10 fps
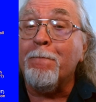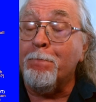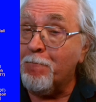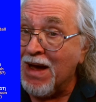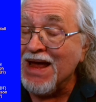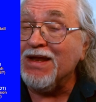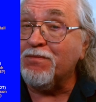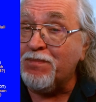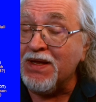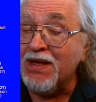might
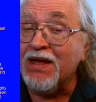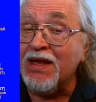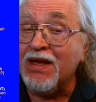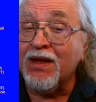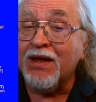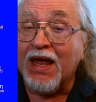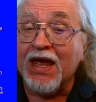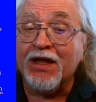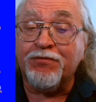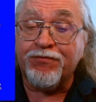be
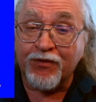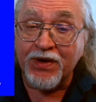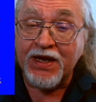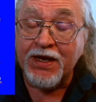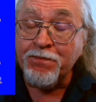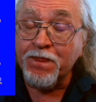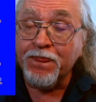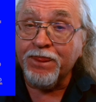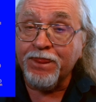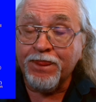at free?
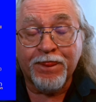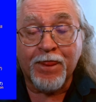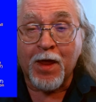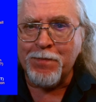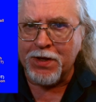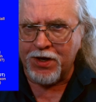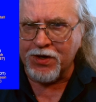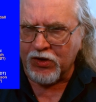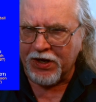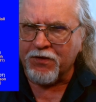Bit
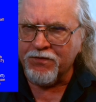unclear.